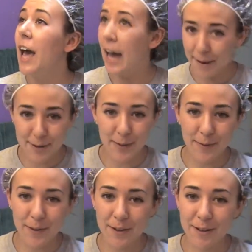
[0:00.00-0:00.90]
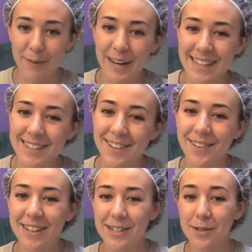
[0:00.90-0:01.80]
after you wait for 30 minutes, you're
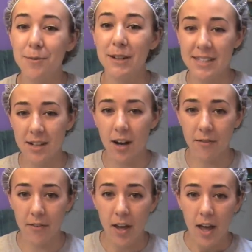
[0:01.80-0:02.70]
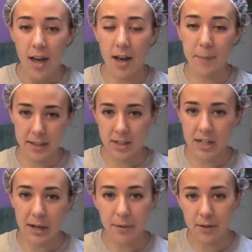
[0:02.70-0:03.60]
going to rinse it off um, in the
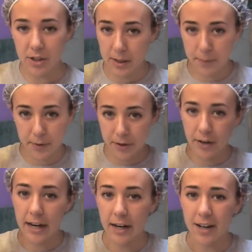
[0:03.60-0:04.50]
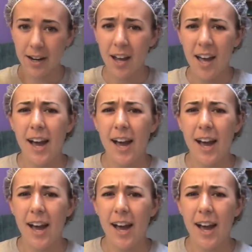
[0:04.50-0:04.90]
shower. You shampoo your hair.